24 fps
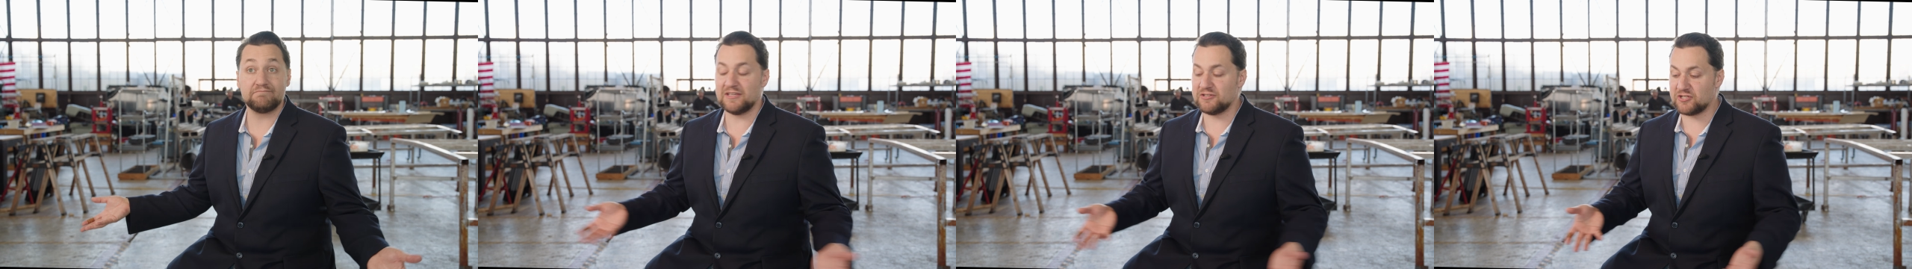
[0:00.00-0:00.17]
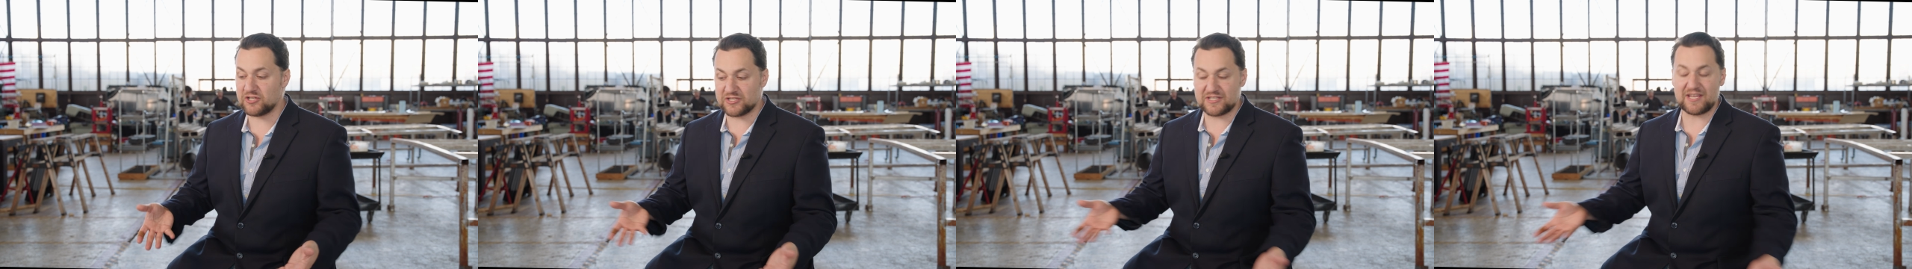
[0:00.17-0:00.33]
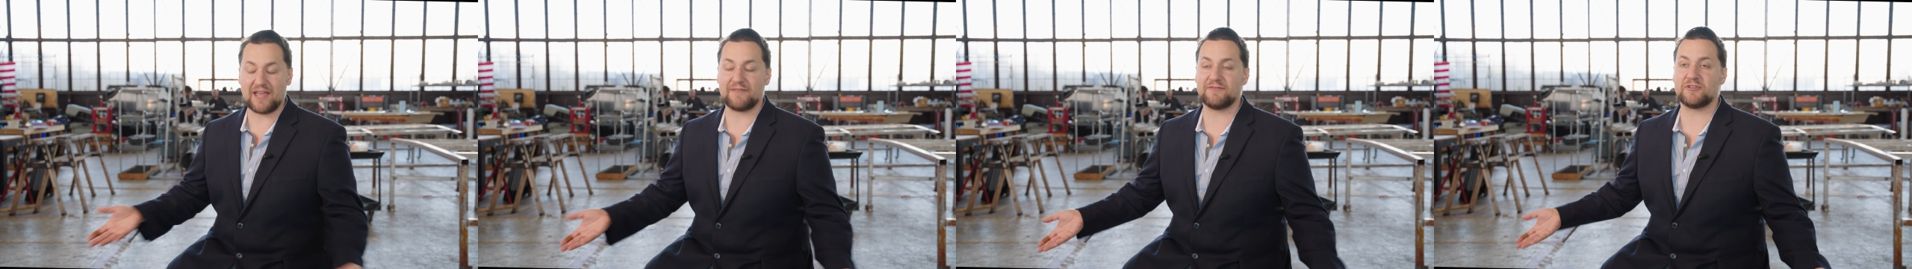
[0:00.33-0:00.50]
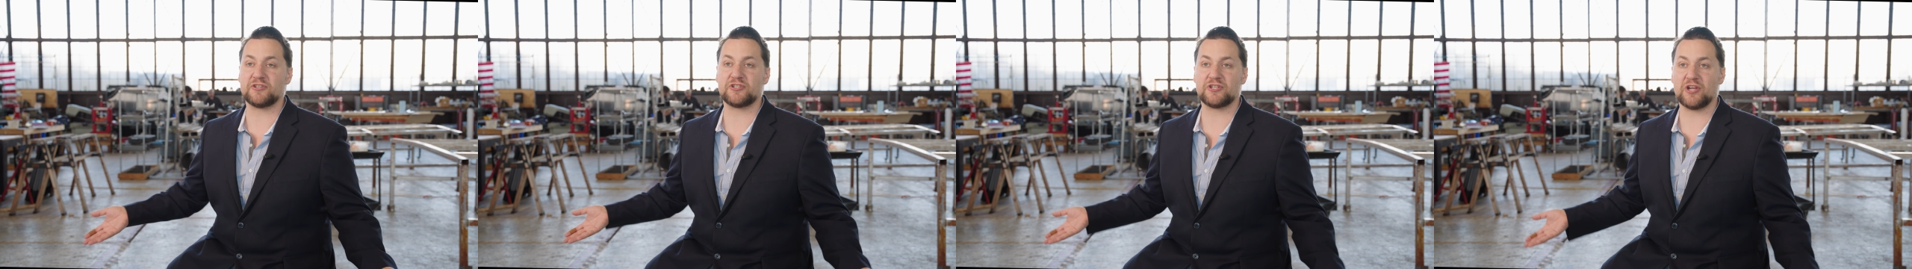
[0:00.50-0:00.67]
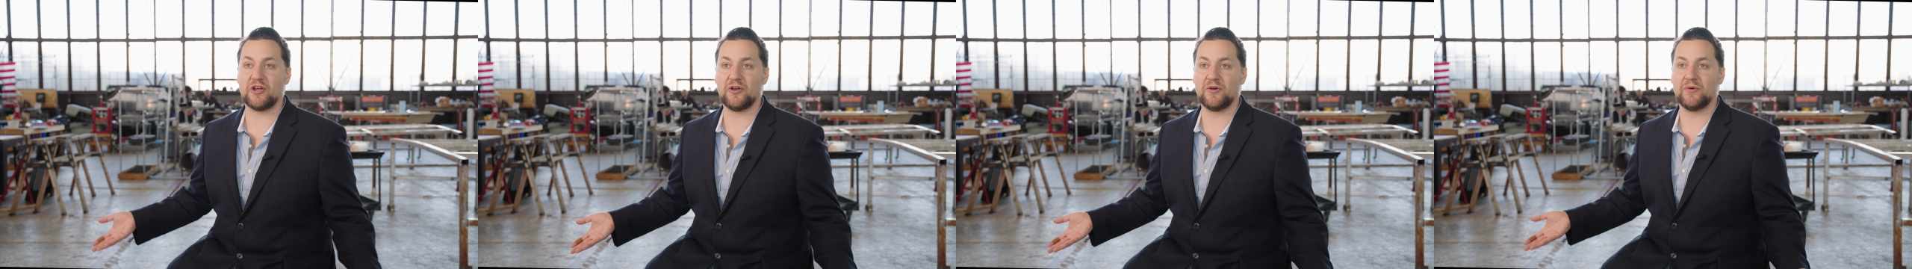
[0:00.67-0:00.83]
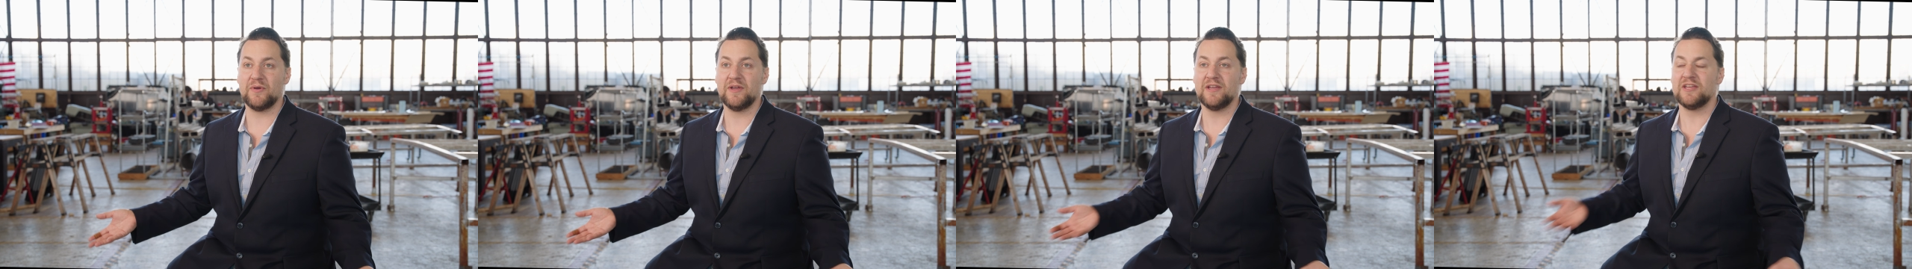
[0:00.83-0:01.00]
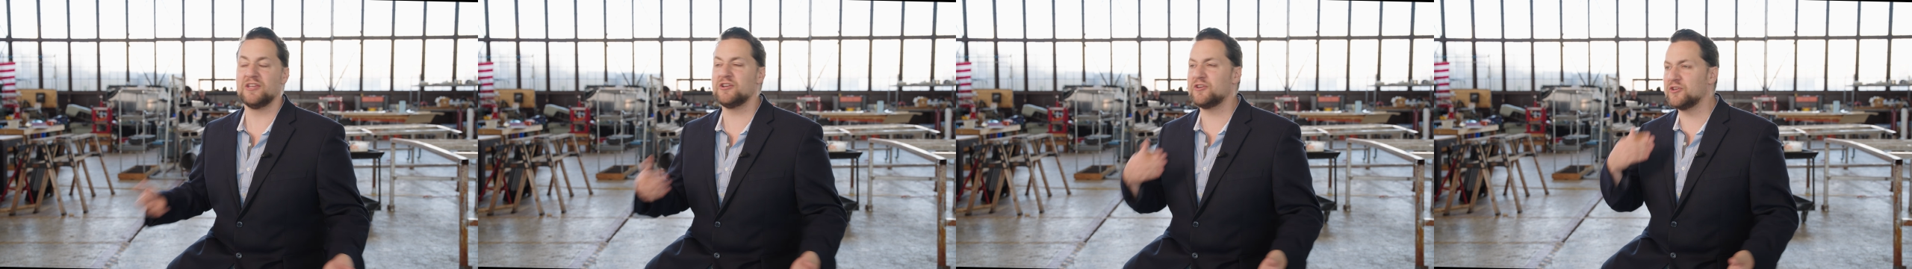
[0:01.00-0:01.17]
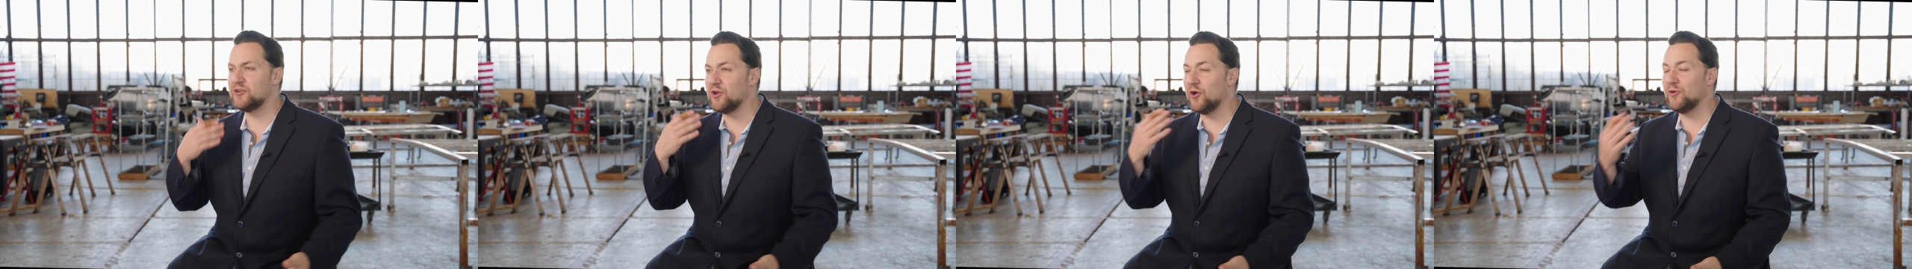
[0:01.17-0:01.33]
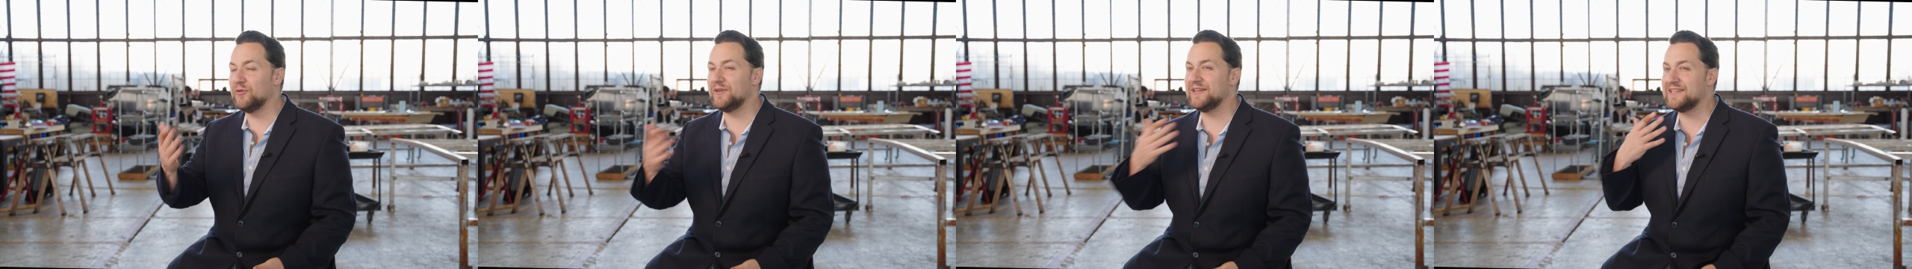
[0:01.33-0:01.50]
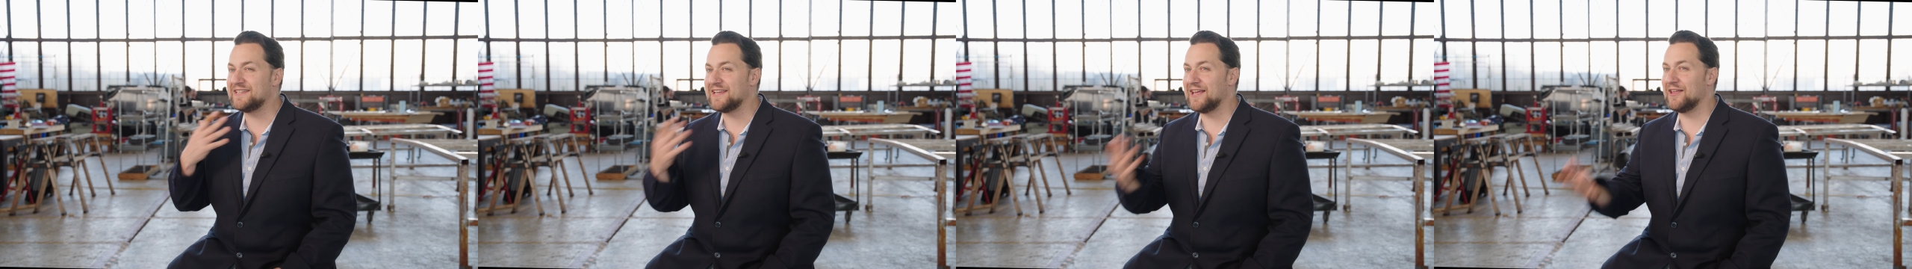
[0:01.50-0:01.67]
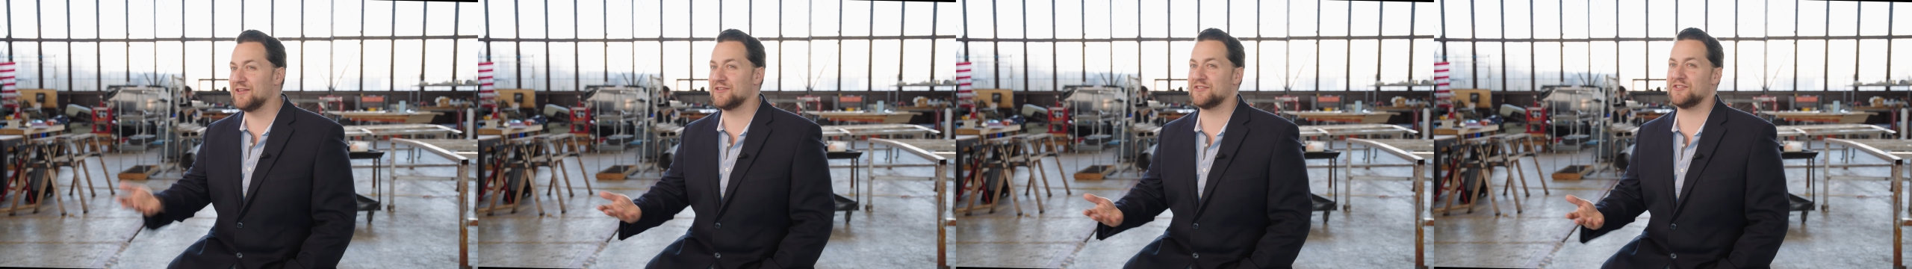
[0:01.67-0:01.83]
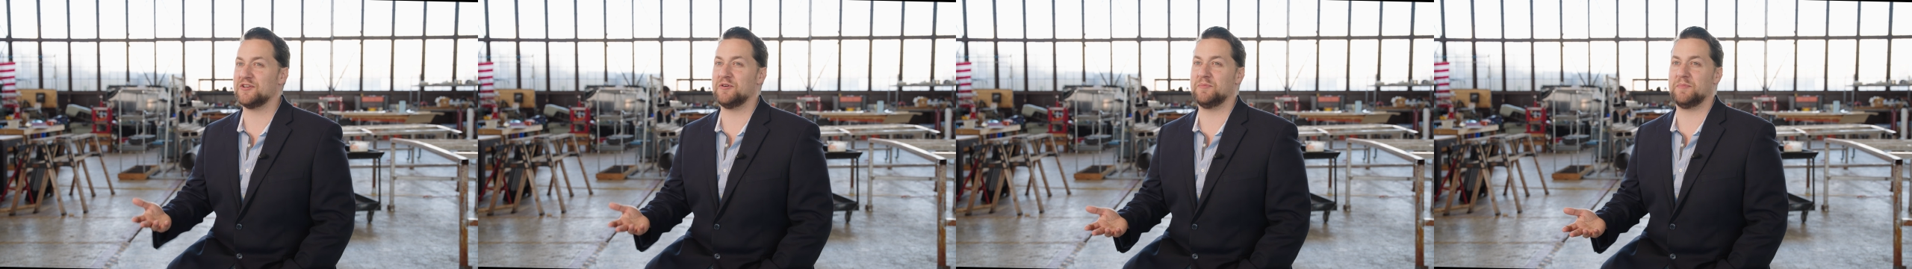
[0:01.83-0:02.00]
You just have to show. You can only
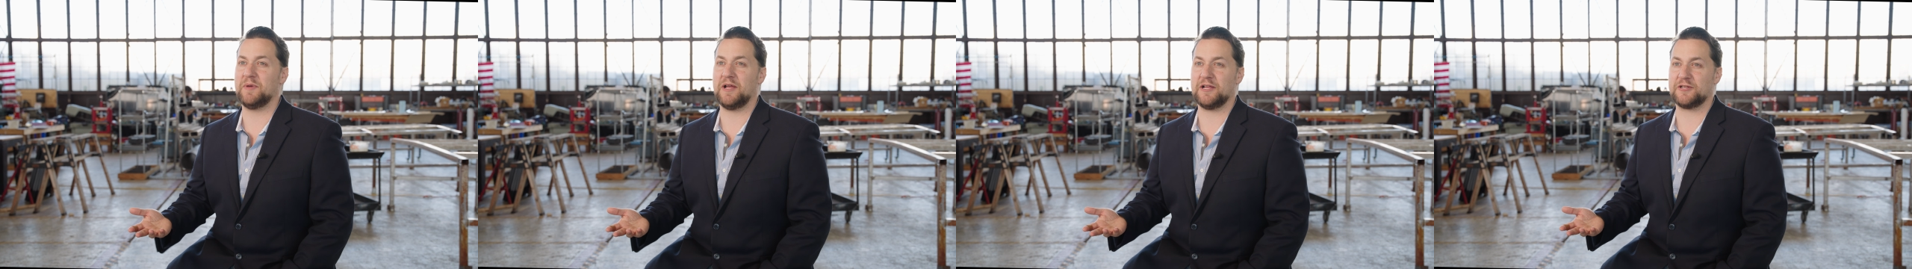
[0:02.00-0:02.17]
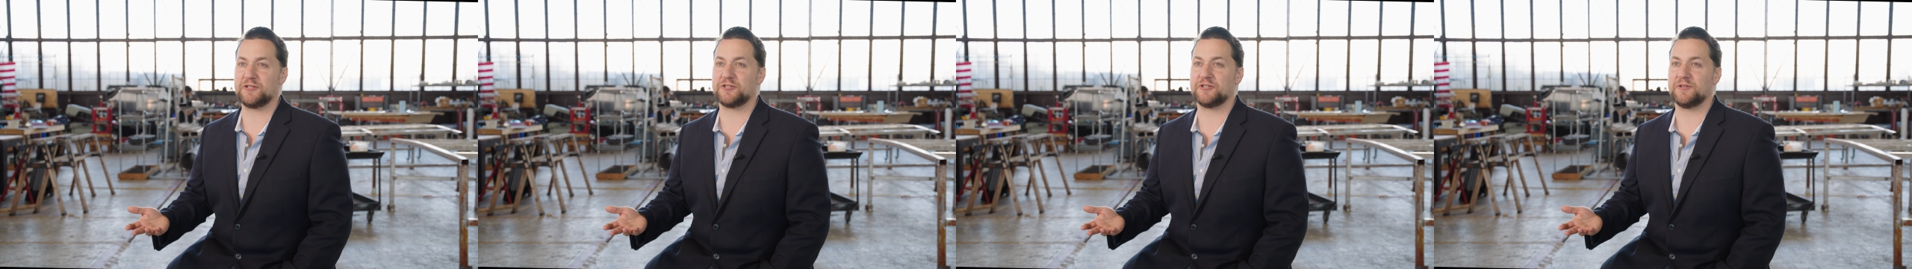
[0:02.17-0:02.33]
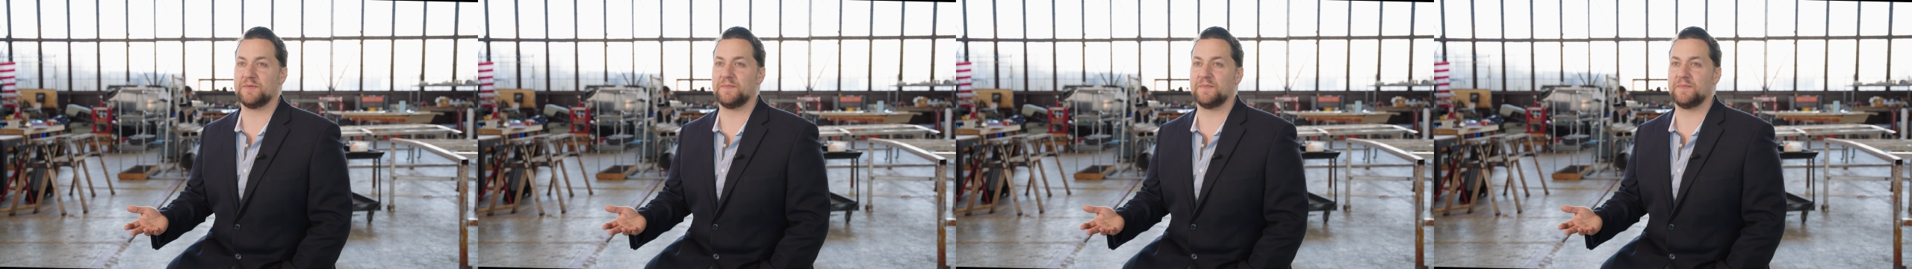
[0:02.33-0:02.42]
tell so much.